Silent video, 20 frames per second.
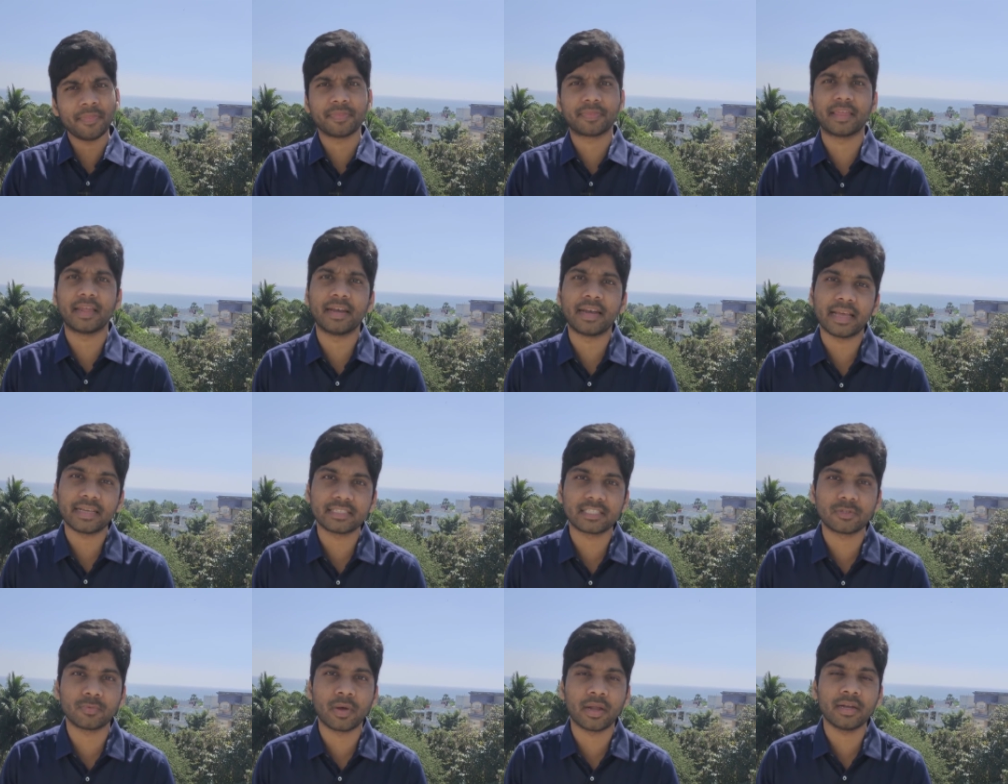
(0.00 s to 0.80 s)
The
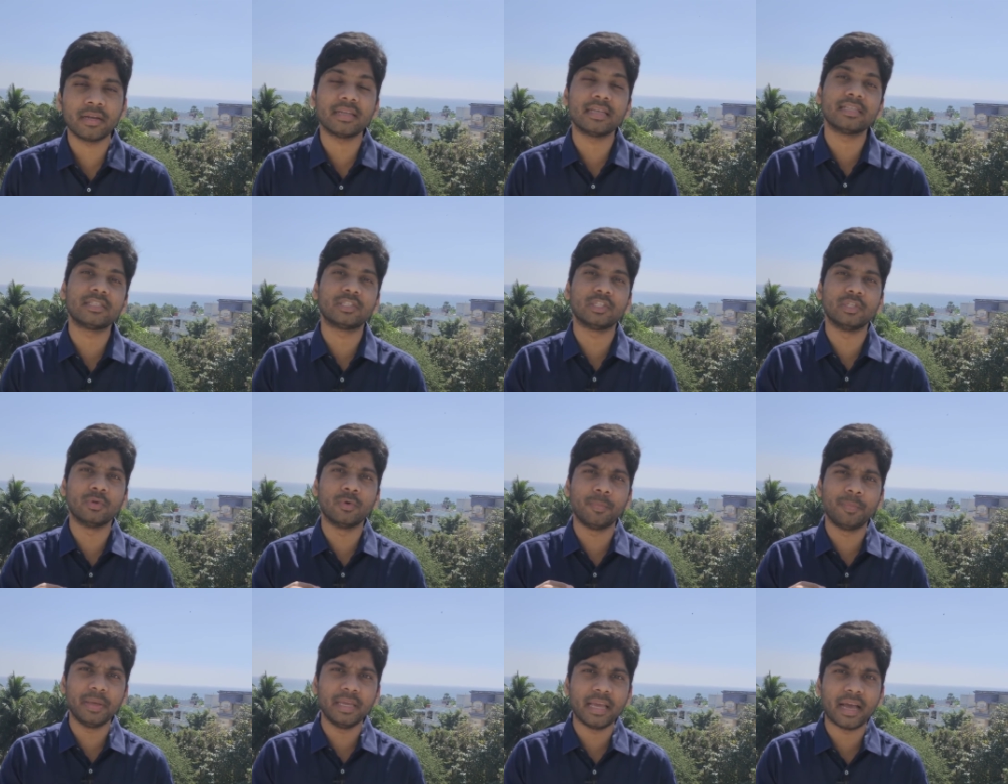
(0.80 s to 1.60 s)
next one is
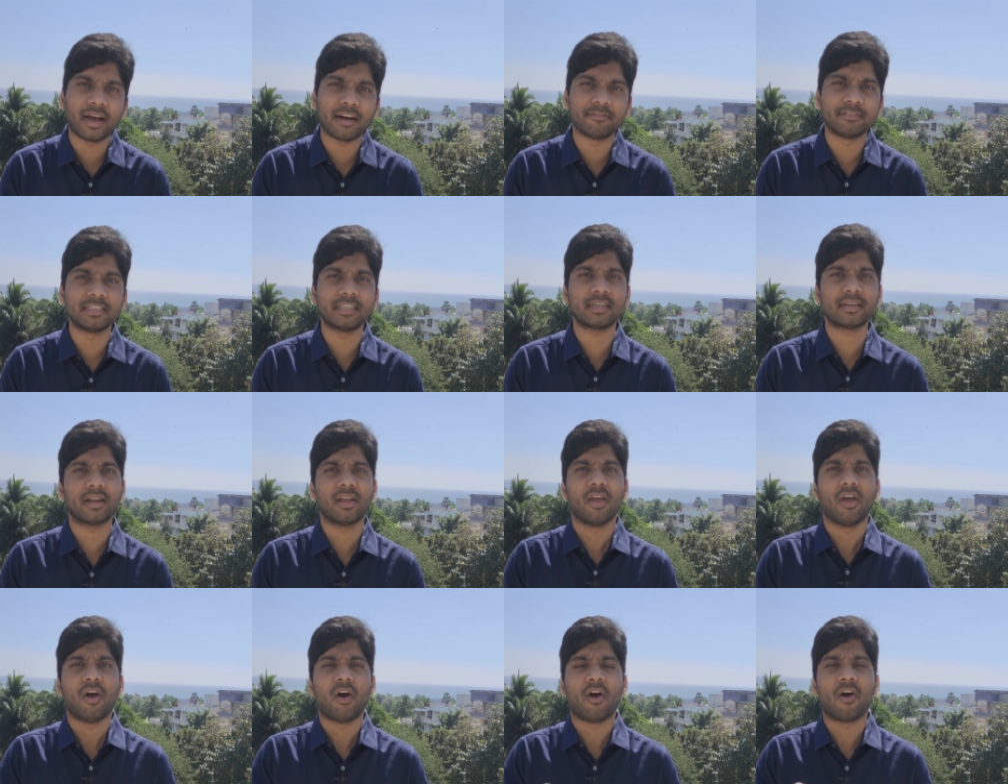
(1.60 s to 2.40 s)
you be aware
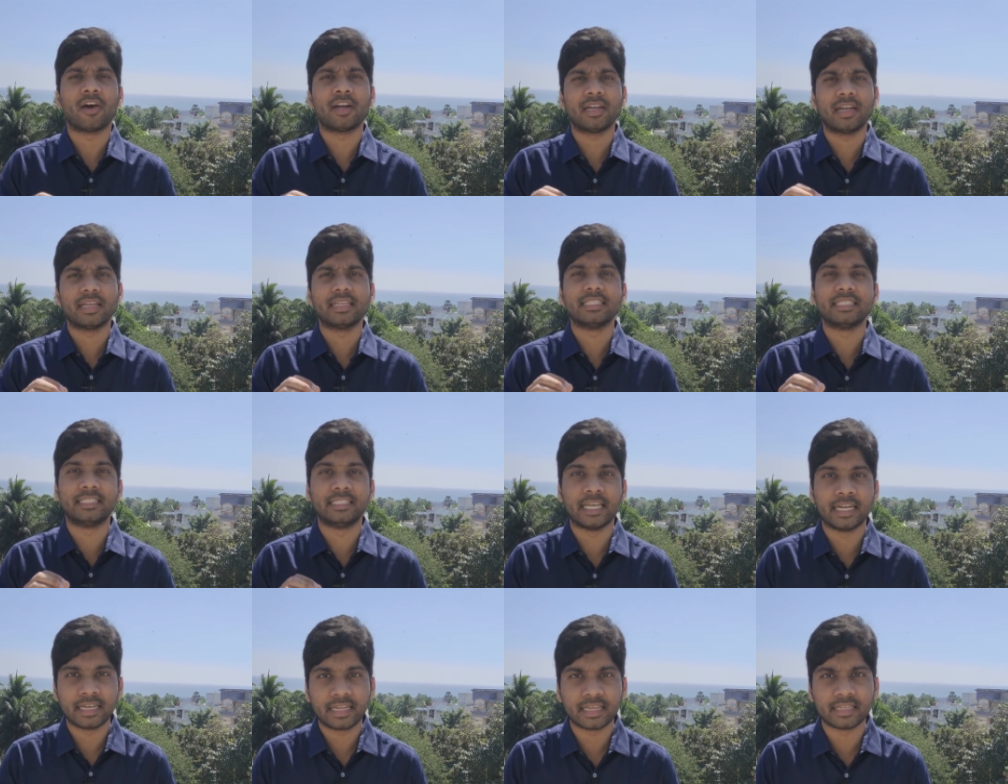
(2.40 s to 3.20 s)
on
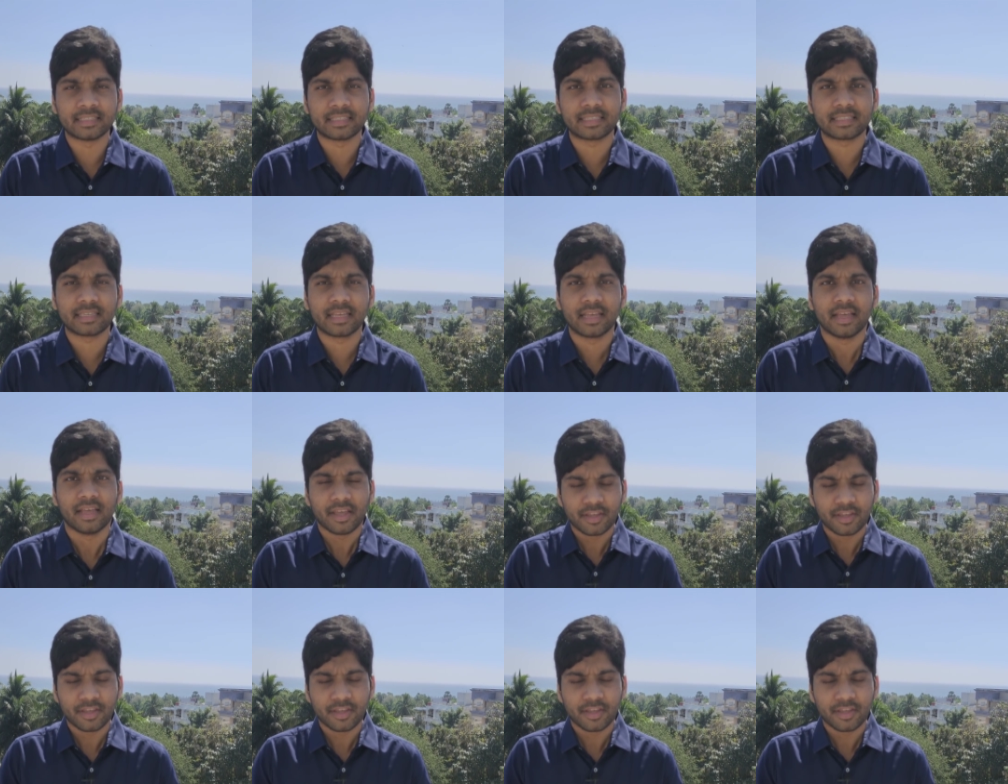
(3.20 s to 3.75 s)
Jenkins.